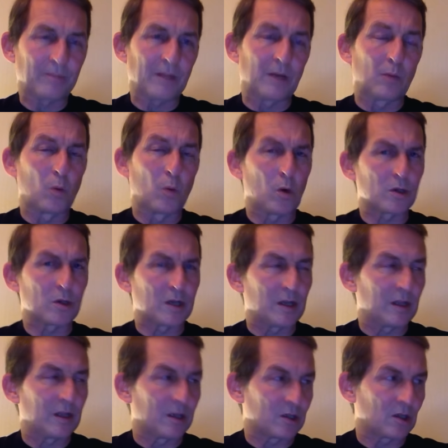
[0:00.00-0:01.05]
And was
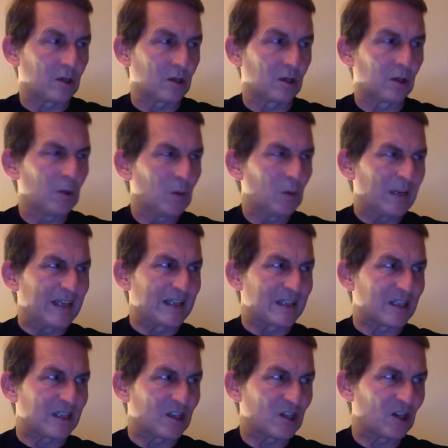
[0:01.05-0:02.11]
it this girl? Who is
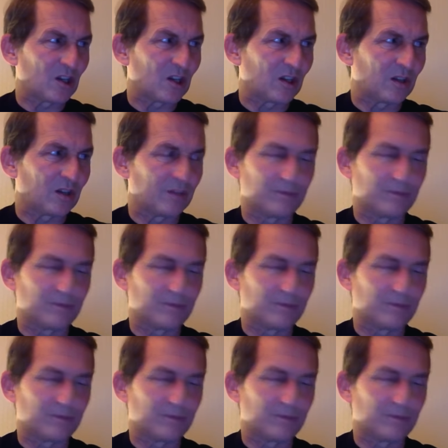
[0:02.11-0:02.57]
this girl?